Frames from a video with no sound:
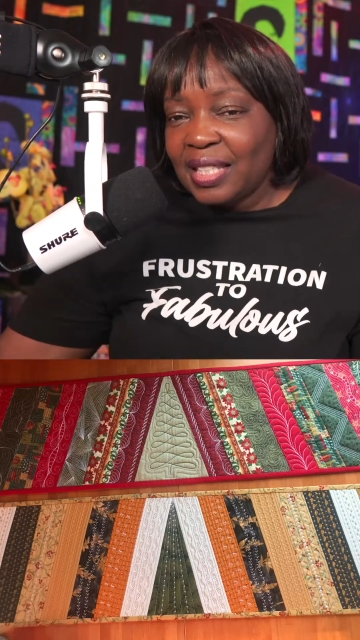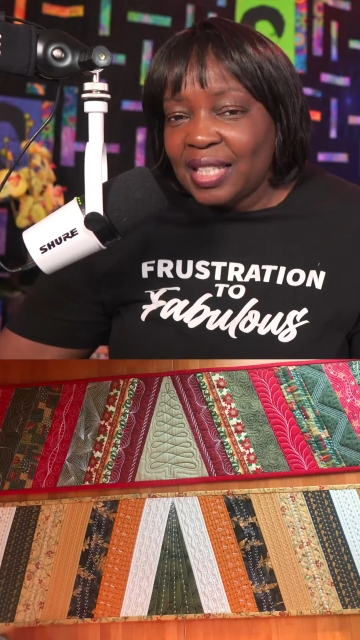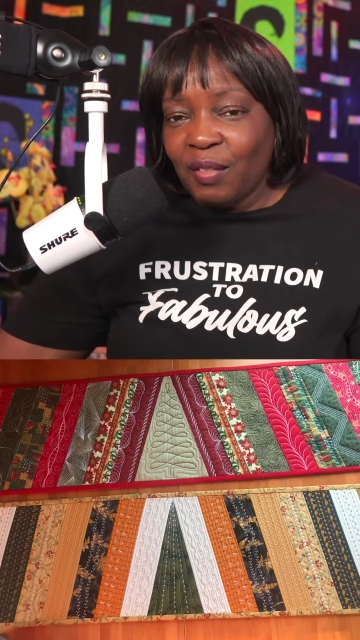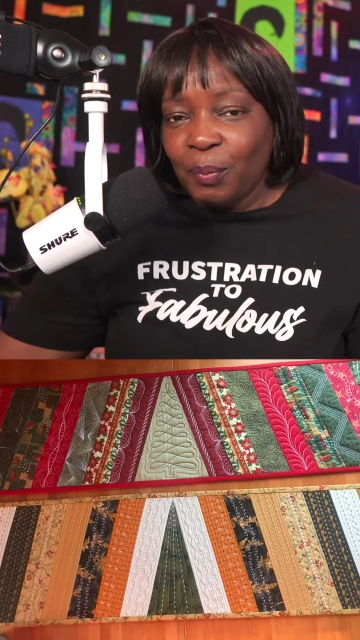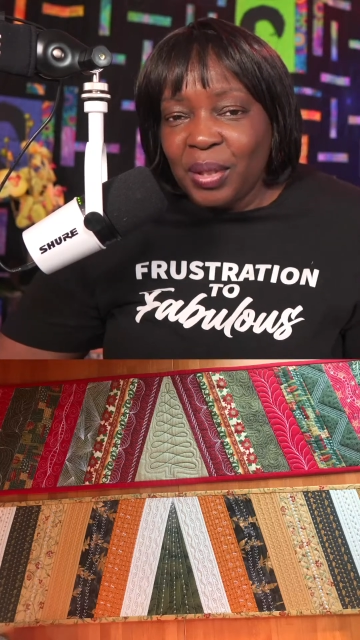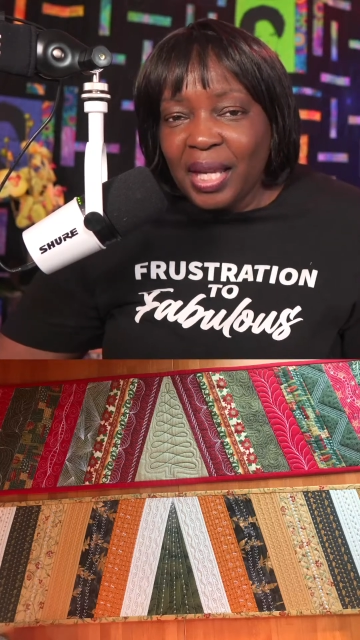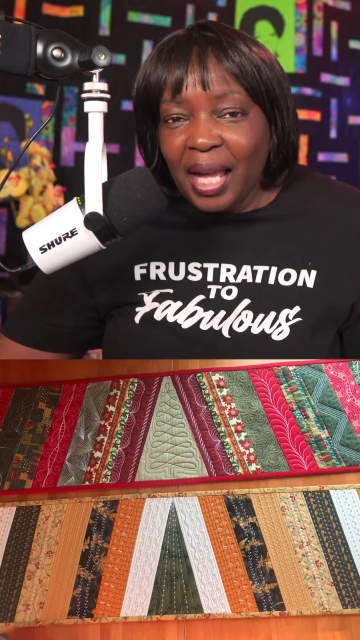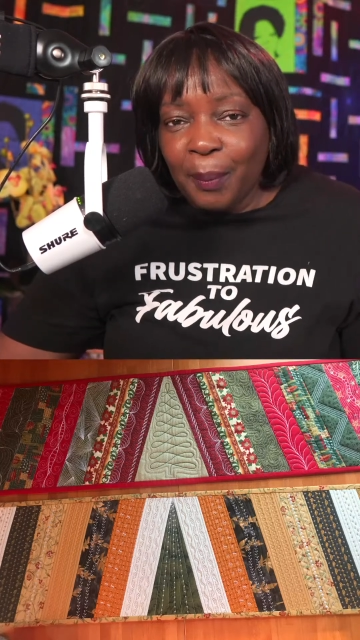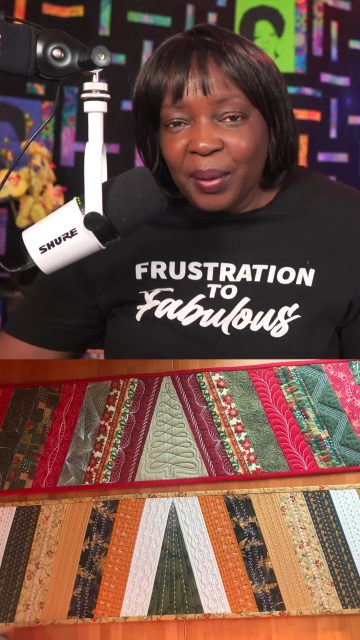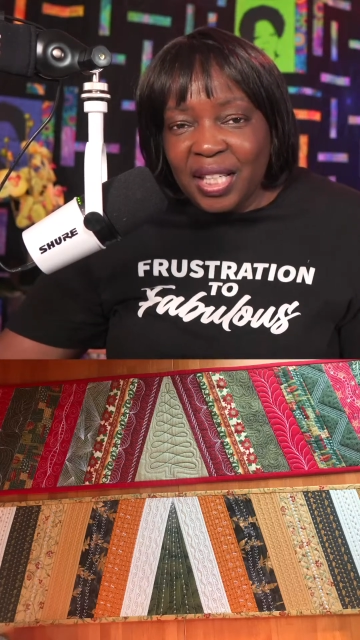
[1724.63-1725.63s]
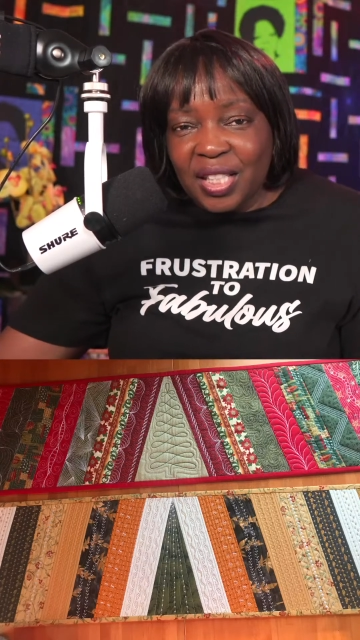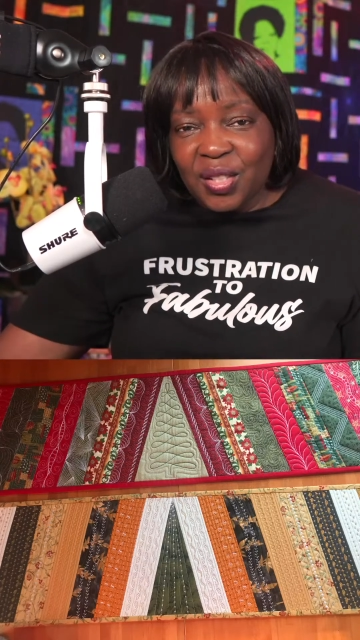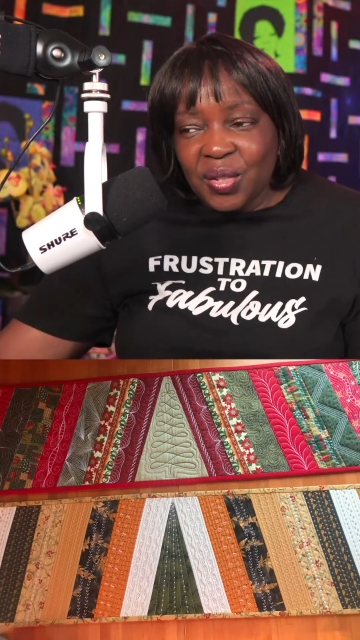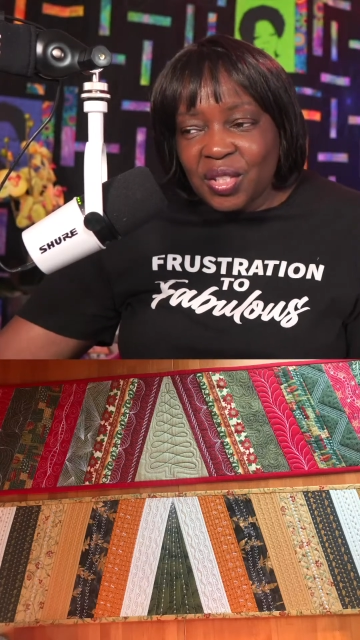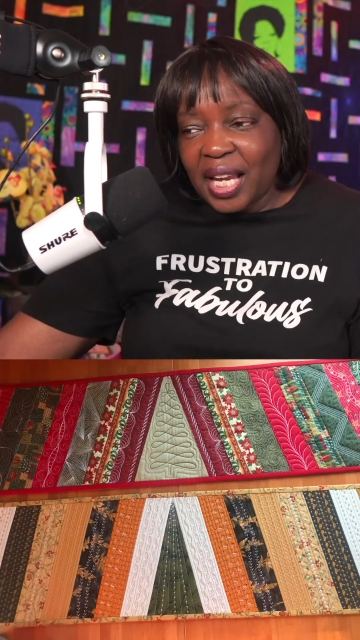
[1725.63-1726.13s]
7 p.m.
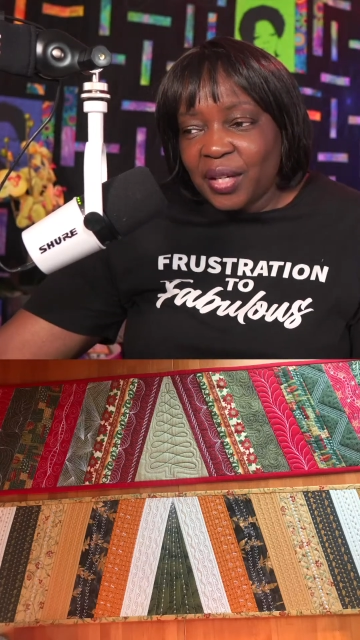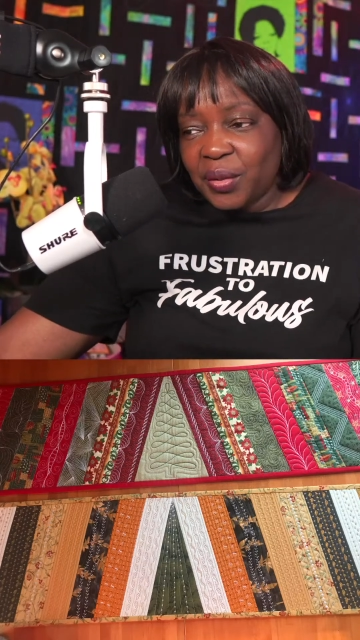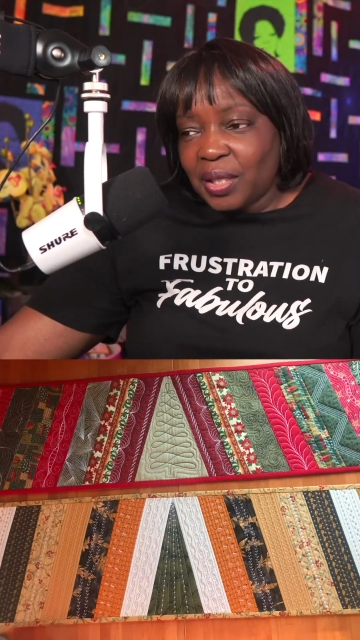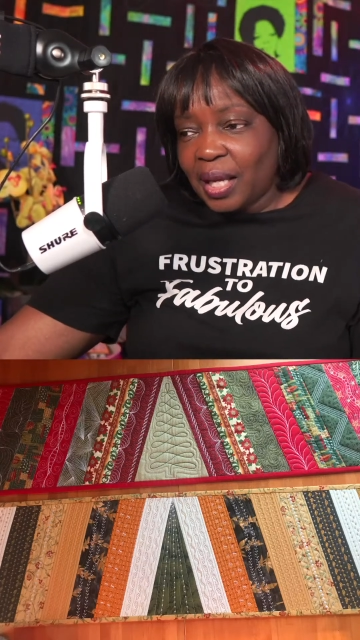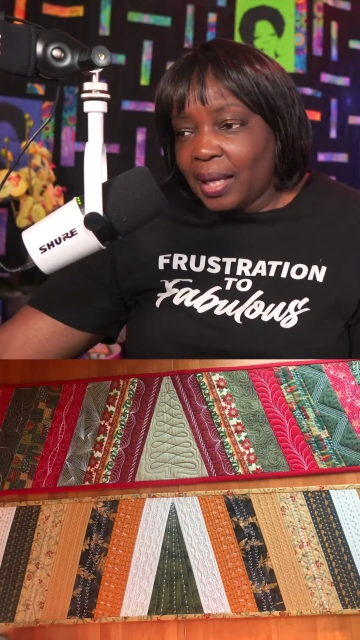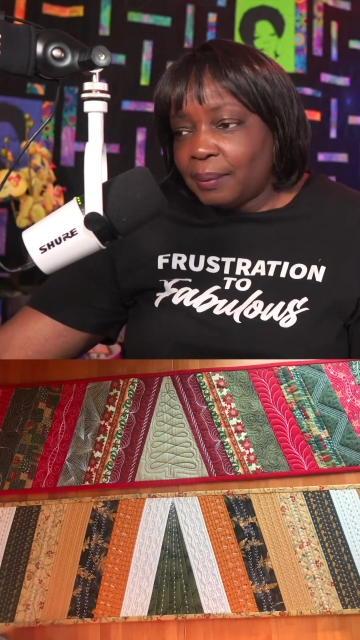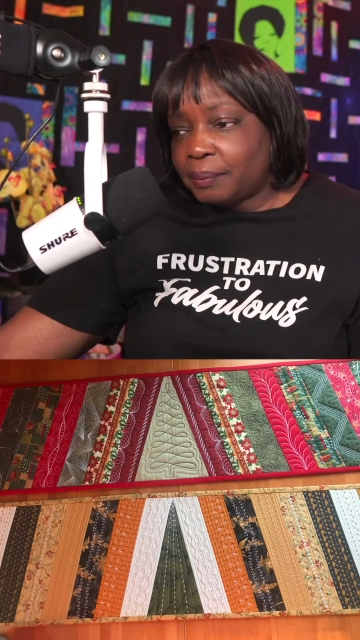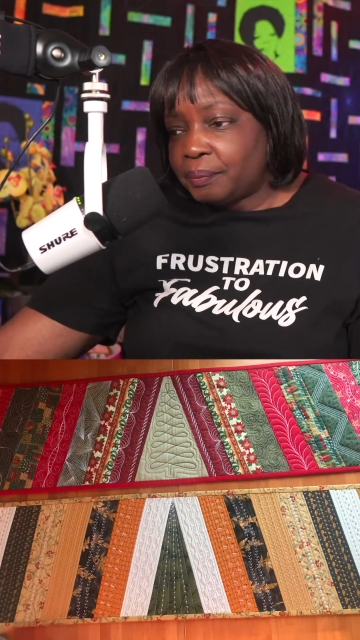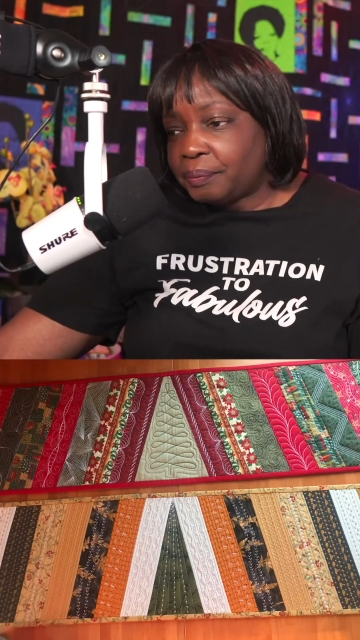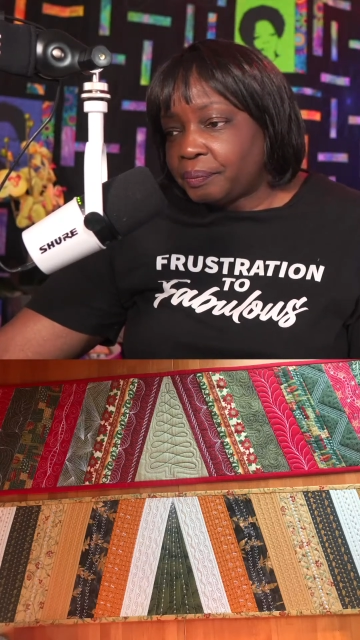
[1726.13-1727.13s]
Eastern Standard Time.